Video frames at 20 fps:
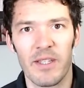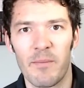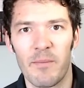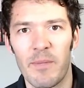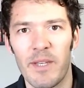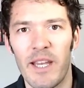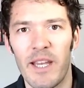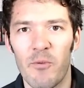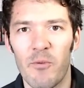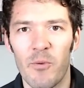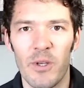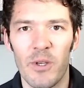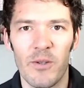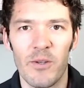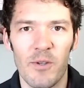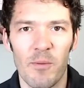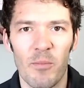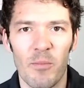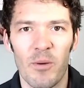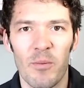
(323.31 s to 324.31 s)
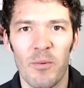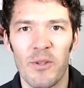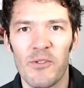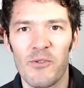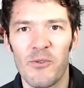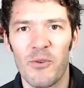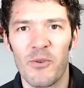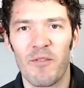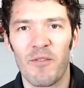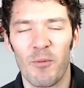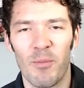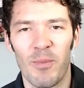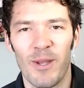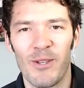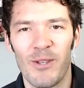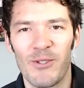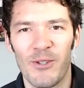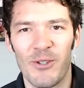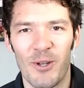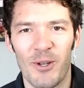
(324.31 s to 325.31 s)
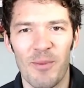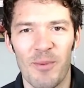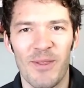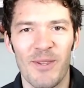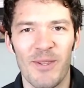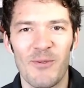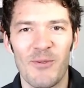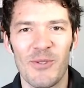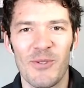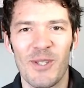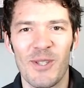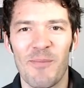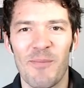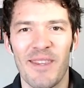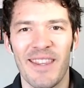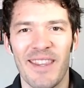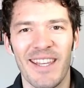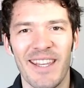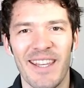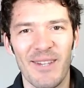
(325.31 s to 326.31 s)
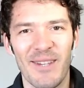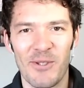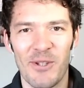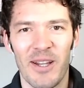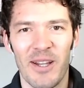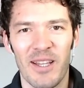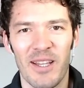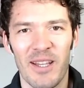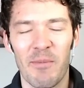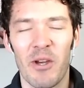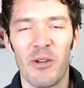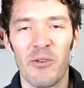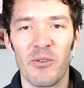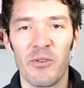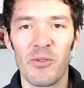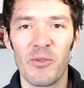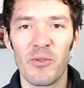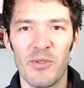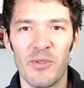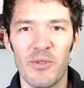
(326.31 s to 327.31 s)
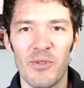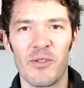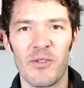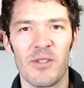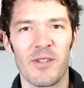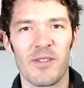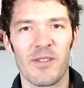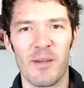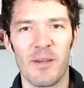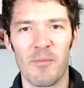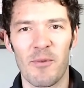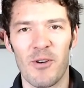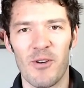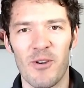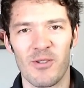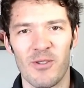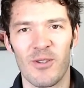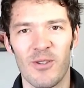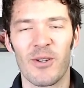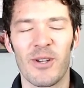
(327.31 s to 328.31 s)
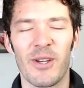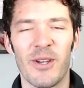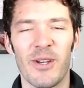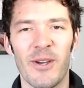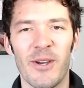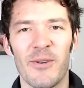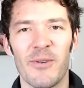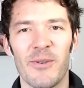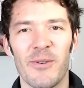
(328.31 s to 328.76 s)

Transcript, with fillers: I mean, everyone knows that berberine's great for blood sugar, but this was something that he was talking about in newsletters and seminars long ago.